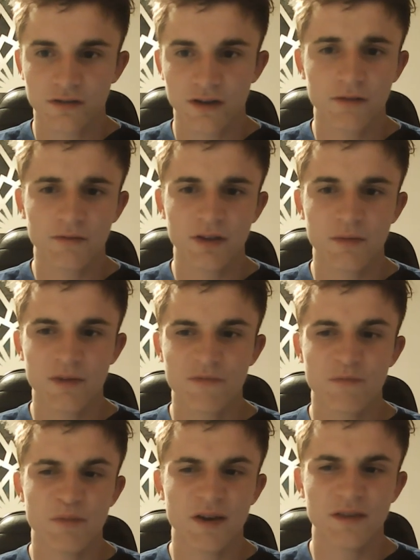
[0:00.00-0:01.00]
I don't really even
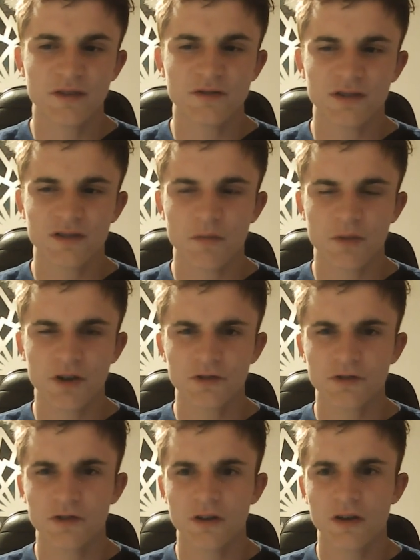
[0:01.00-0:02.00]
pet the dogs that much.